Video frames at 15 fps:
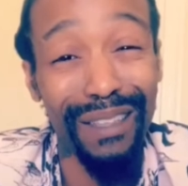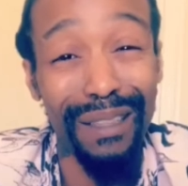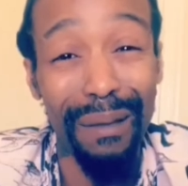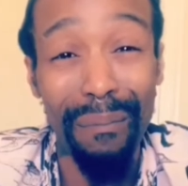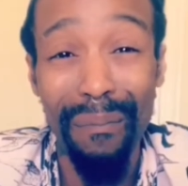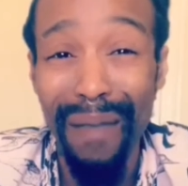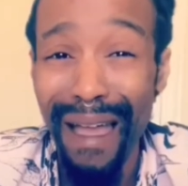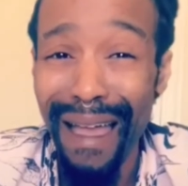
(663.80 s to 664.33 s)

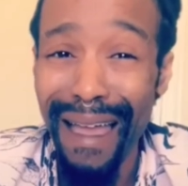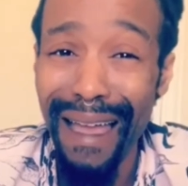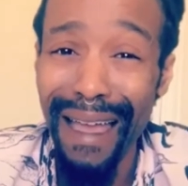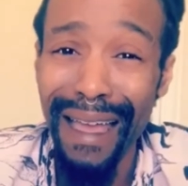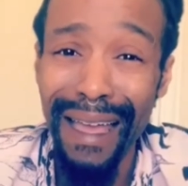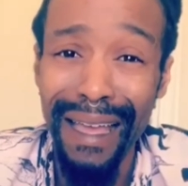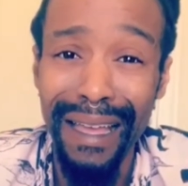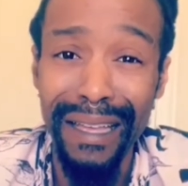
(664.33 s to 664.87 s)

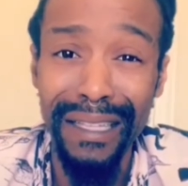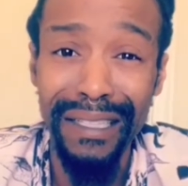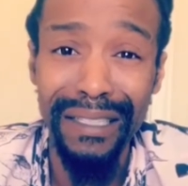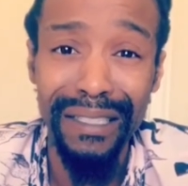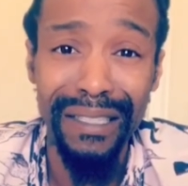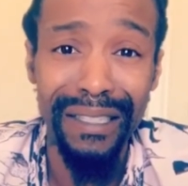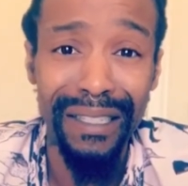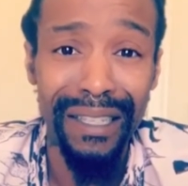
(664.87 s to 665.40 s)
mask,
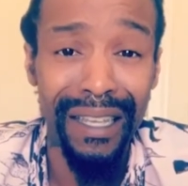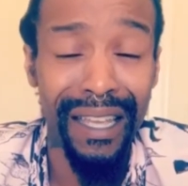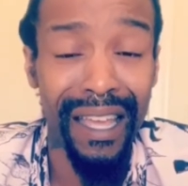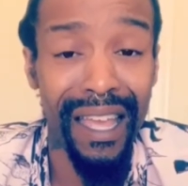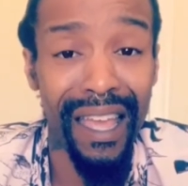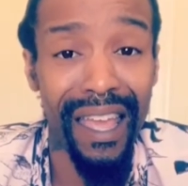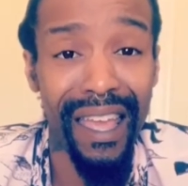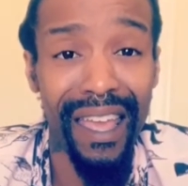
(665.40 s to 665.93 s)

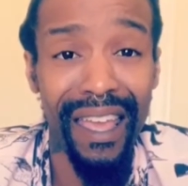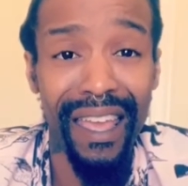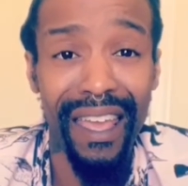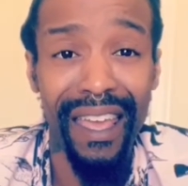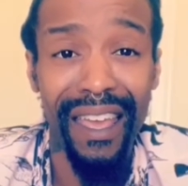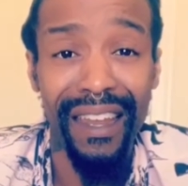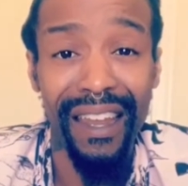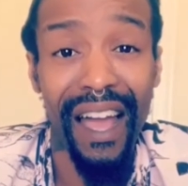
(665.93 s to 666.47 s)
and
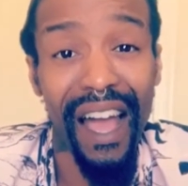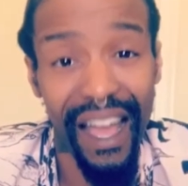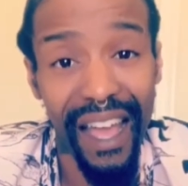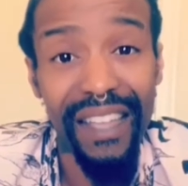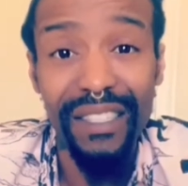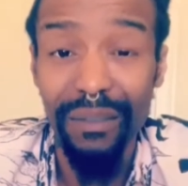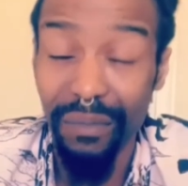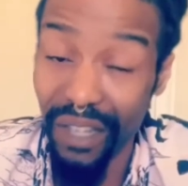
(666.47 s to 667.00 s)
I had some
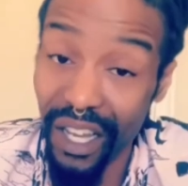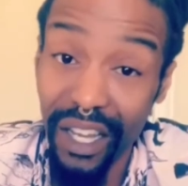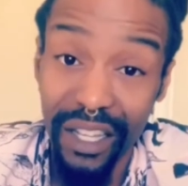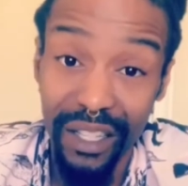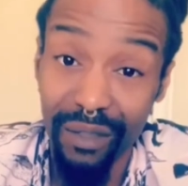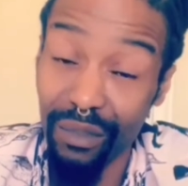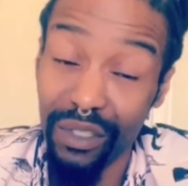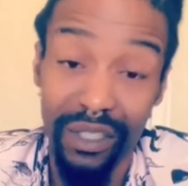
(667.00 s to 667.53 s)
ugly,
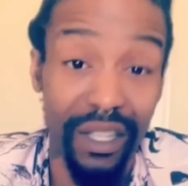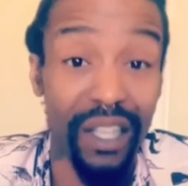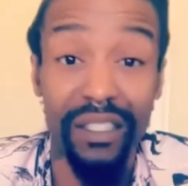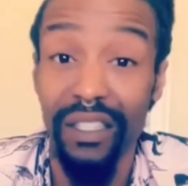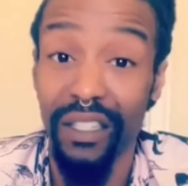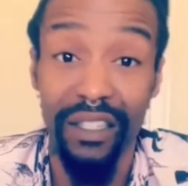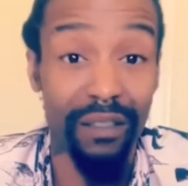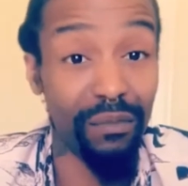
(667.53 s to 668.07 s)
which I said
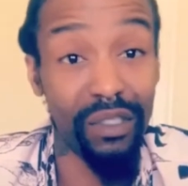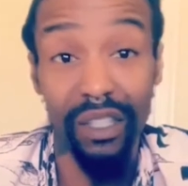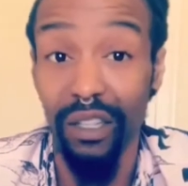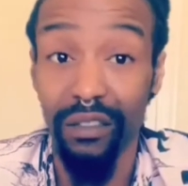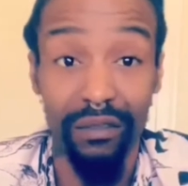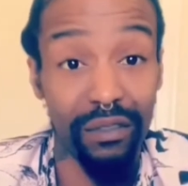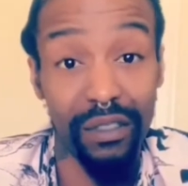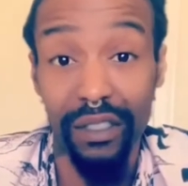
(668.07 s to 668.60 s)
them shirts was
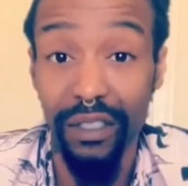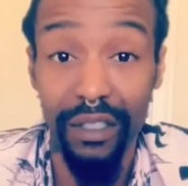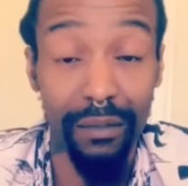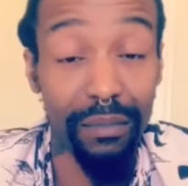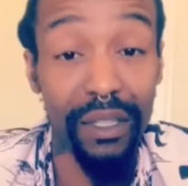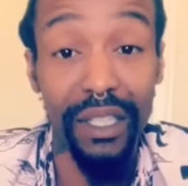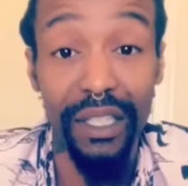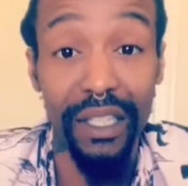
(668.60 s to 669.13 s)
just
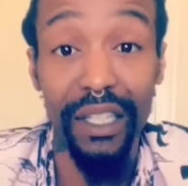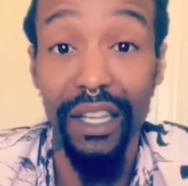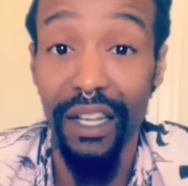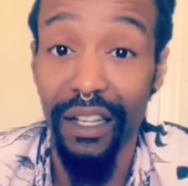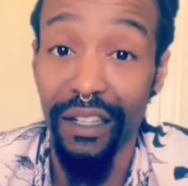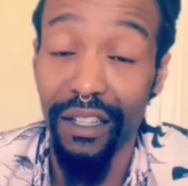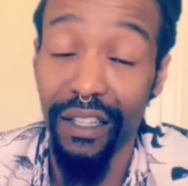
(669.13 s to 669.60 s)
completely ugly.